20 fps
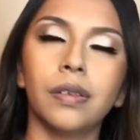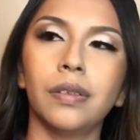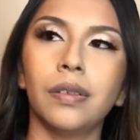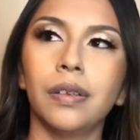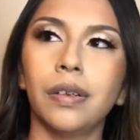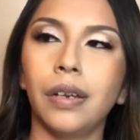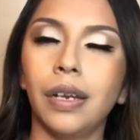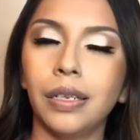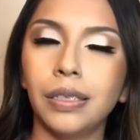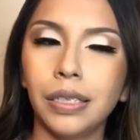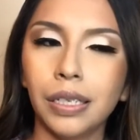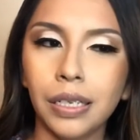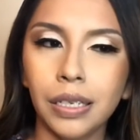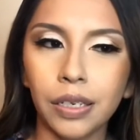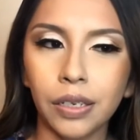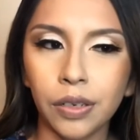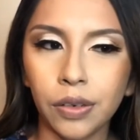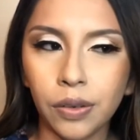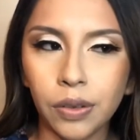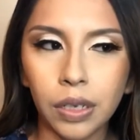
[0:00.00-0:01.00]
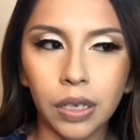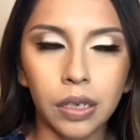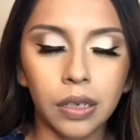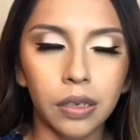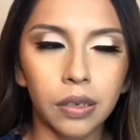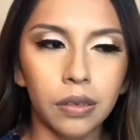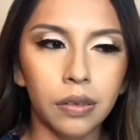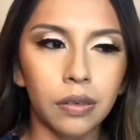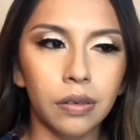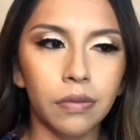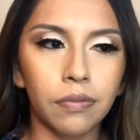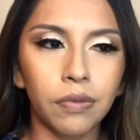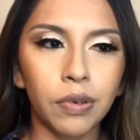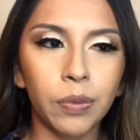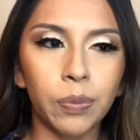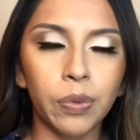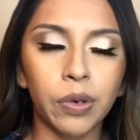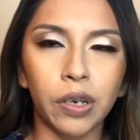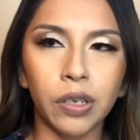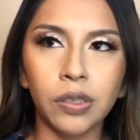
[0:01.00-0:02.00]
I didn't know, like, for
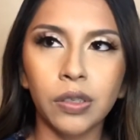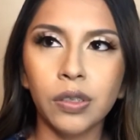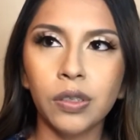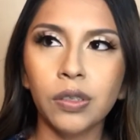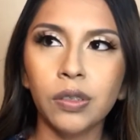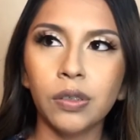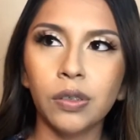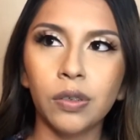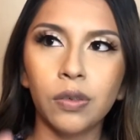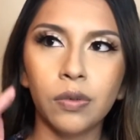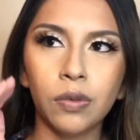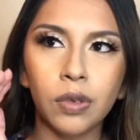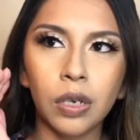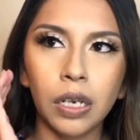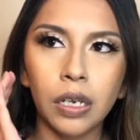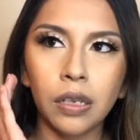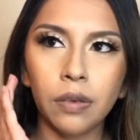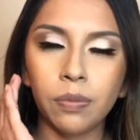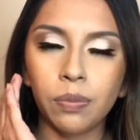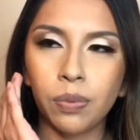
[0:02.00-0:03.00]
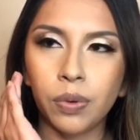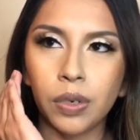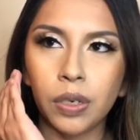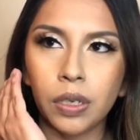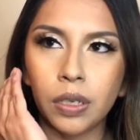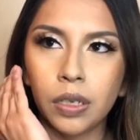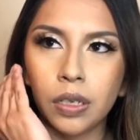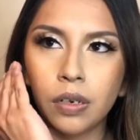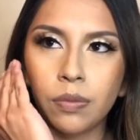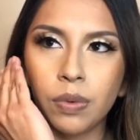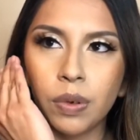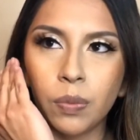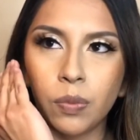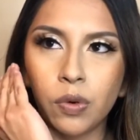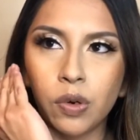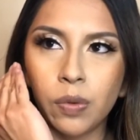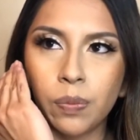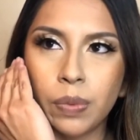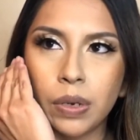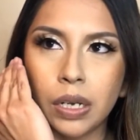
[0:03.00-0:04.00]
bronzers, you kind of put it a little bit more
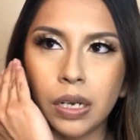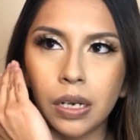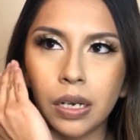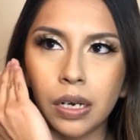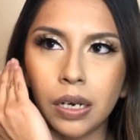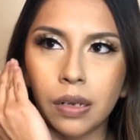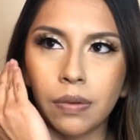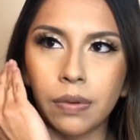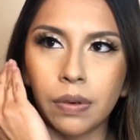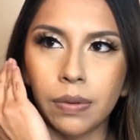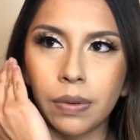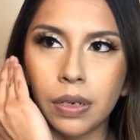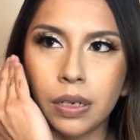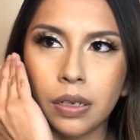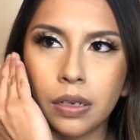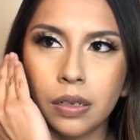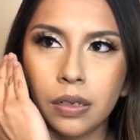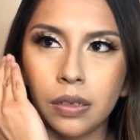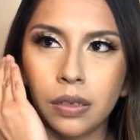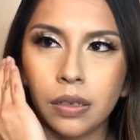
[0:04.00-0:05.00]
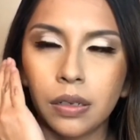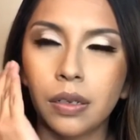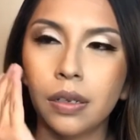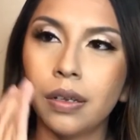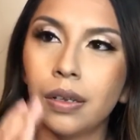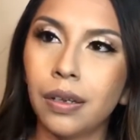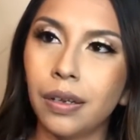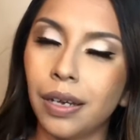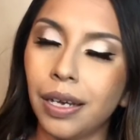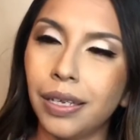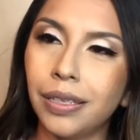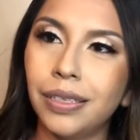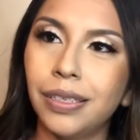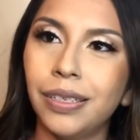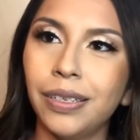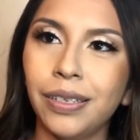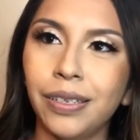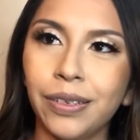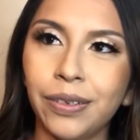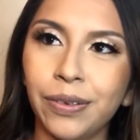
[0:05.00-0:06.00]
para acá arriba, I
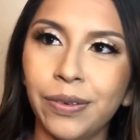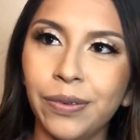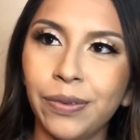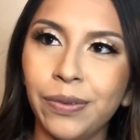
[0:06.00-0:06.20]
didn't know.